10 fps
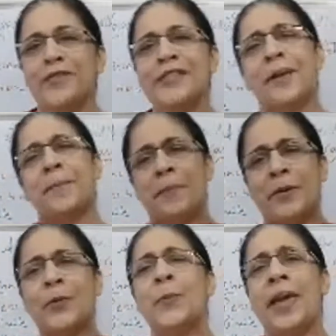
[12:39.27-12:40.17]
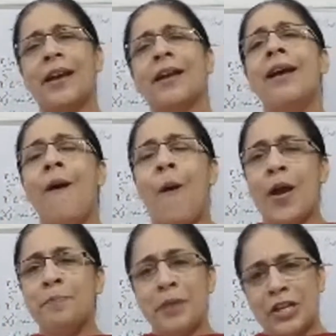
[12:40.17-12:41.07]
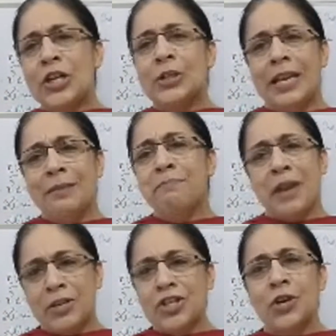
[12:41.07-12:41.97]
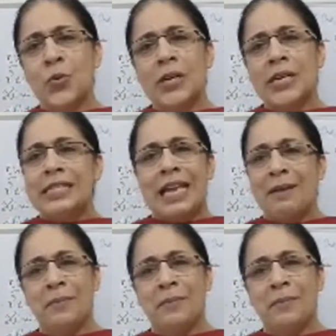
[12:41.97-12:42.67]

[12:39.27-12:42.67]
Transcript: There are people who make on pressure cookers. They